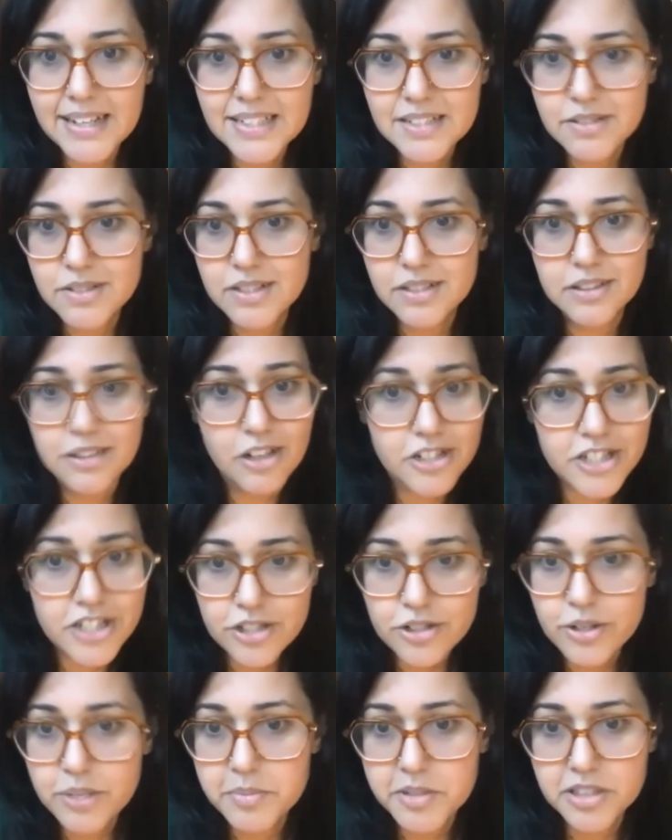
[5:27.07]
It was the largest
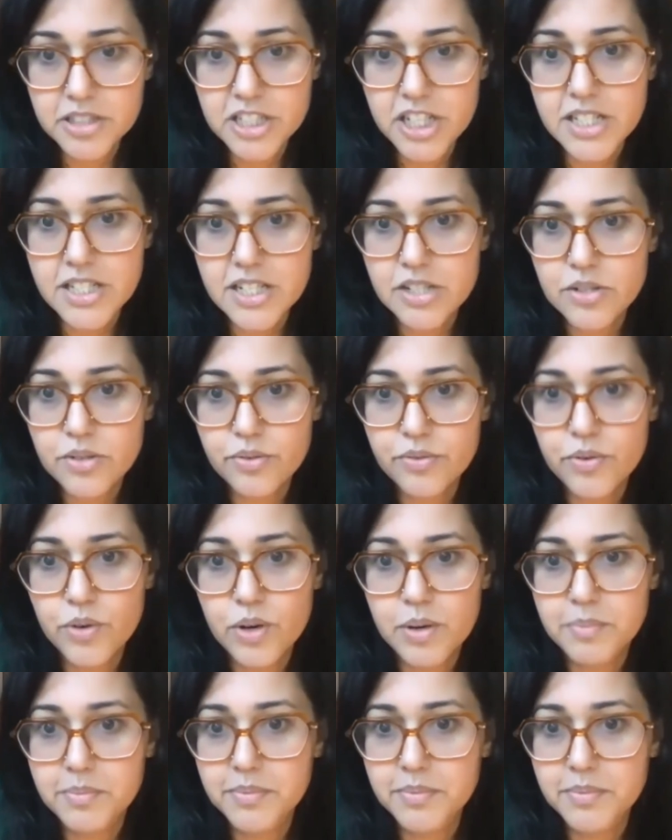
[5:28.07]
criminal justice reform